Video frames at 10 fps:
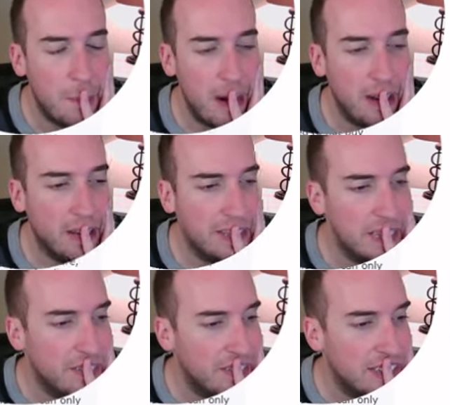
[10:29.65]

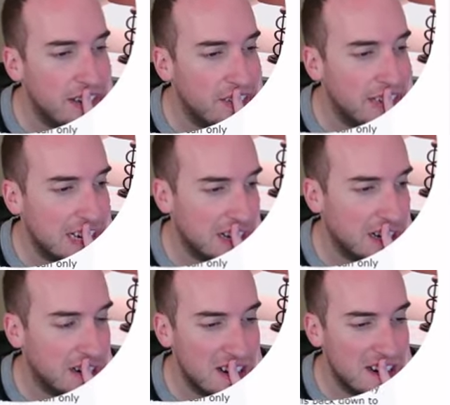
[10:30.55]
positive
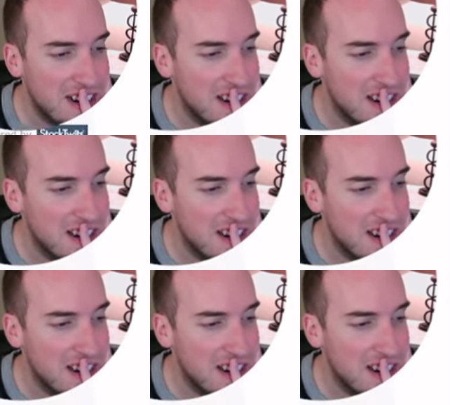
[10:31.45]
17